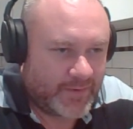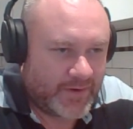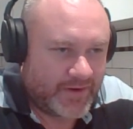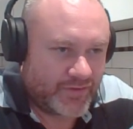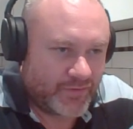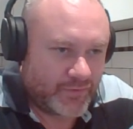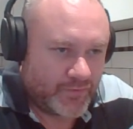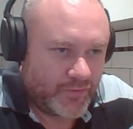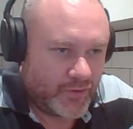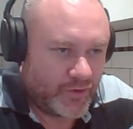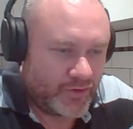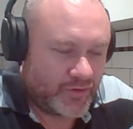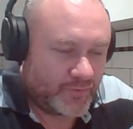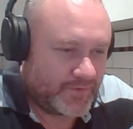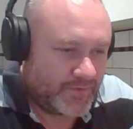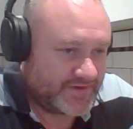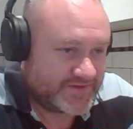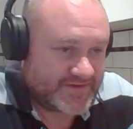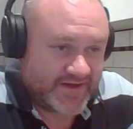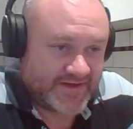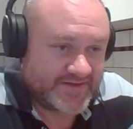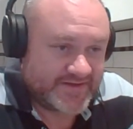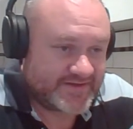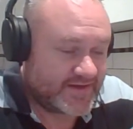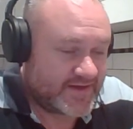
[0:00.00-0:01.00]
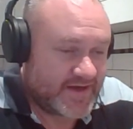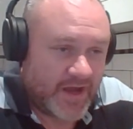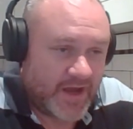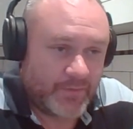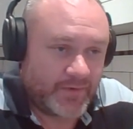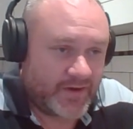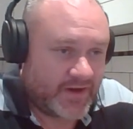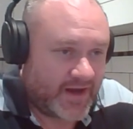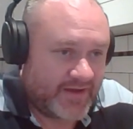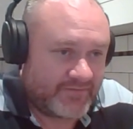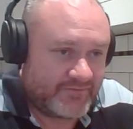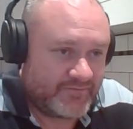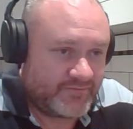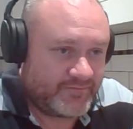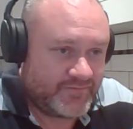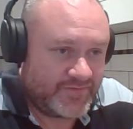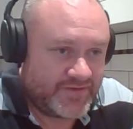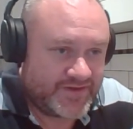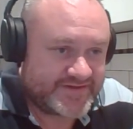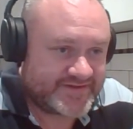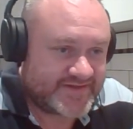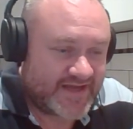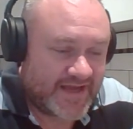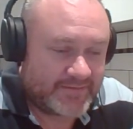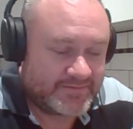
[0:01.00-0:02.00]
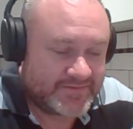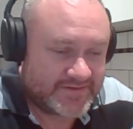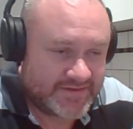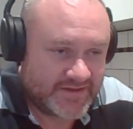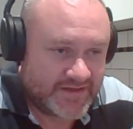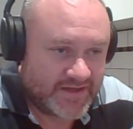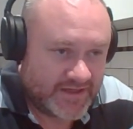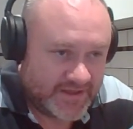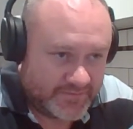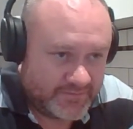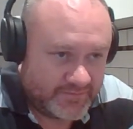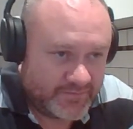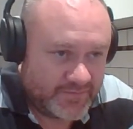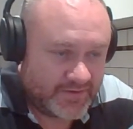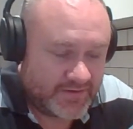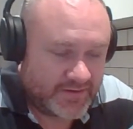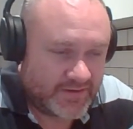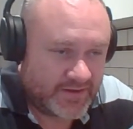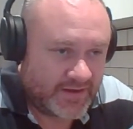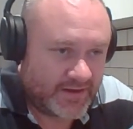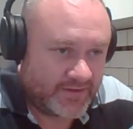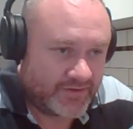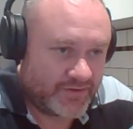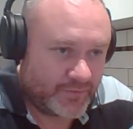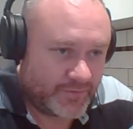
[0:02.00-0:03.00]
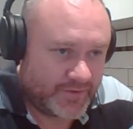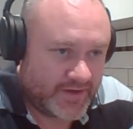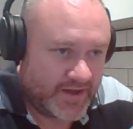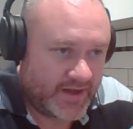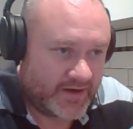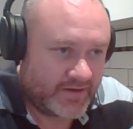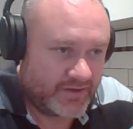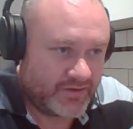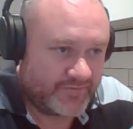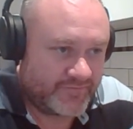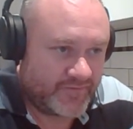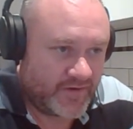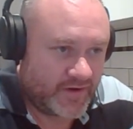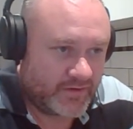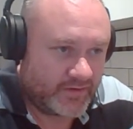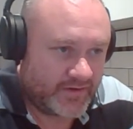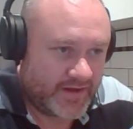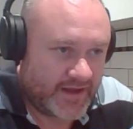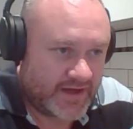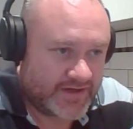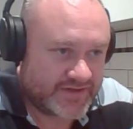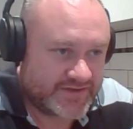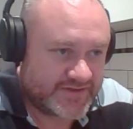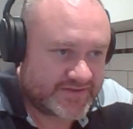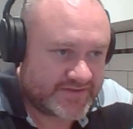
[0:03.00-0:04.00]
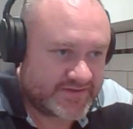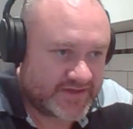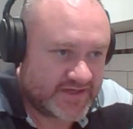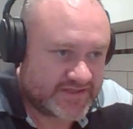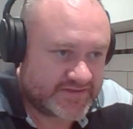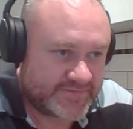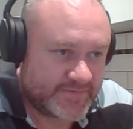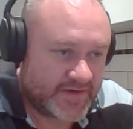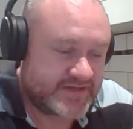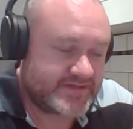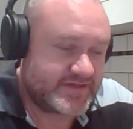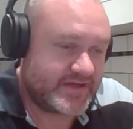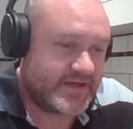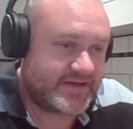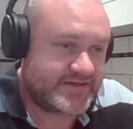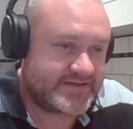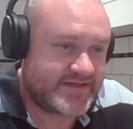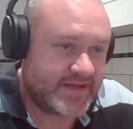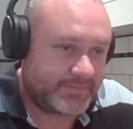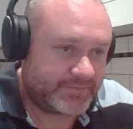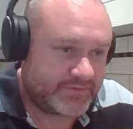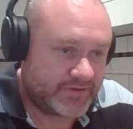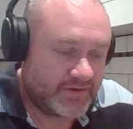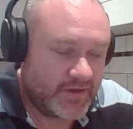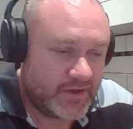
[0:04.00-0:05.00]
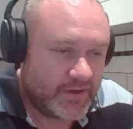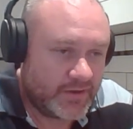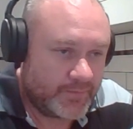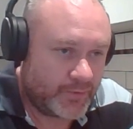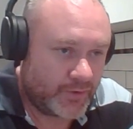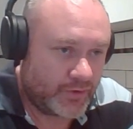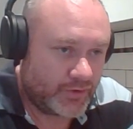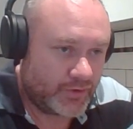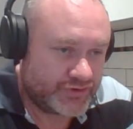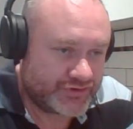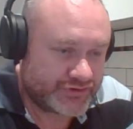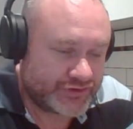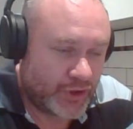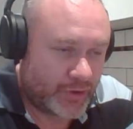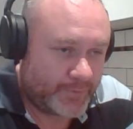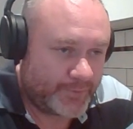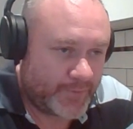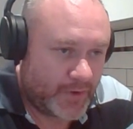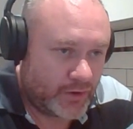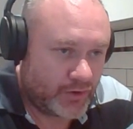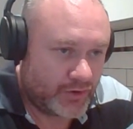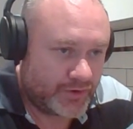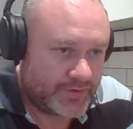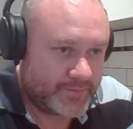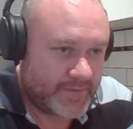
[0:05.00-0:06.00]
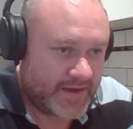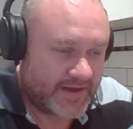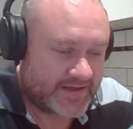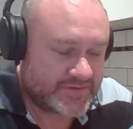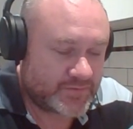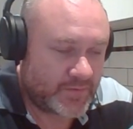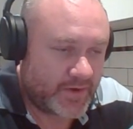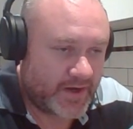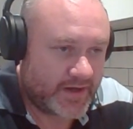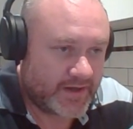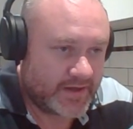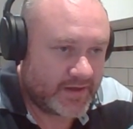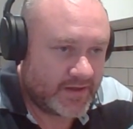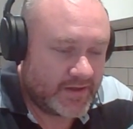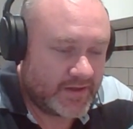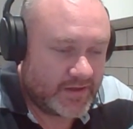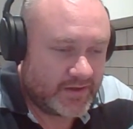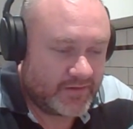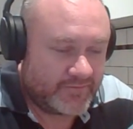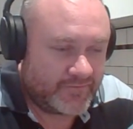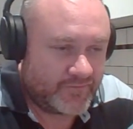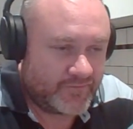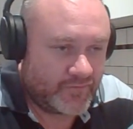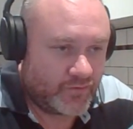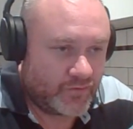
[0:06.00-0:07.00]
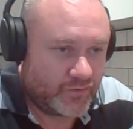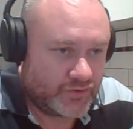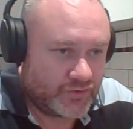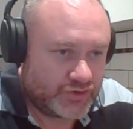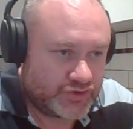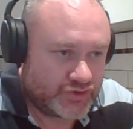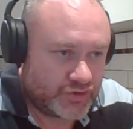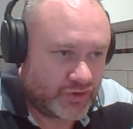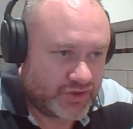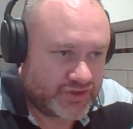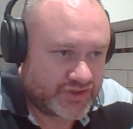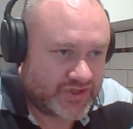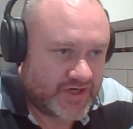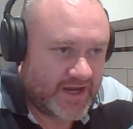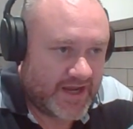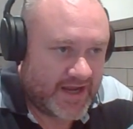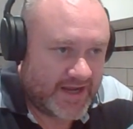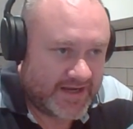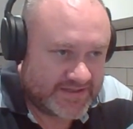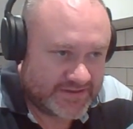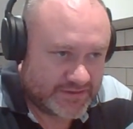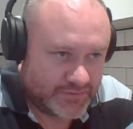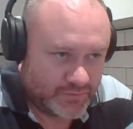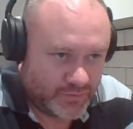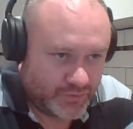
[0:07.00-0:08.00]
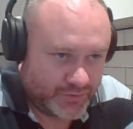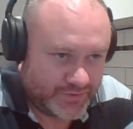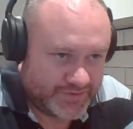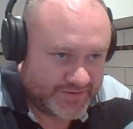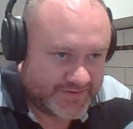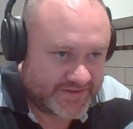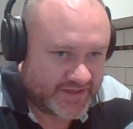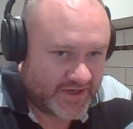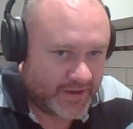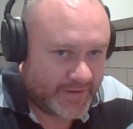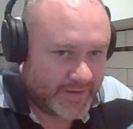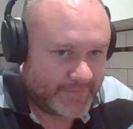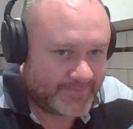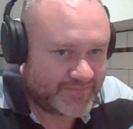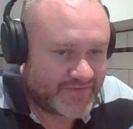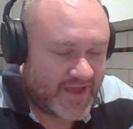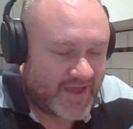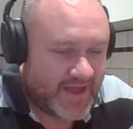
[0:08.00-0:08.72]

around the world and we're just going to say, no, we're going to have the same team that we had in the final Ashes test match, except poor old Scott Boland makes way for Josh Hazlewood. So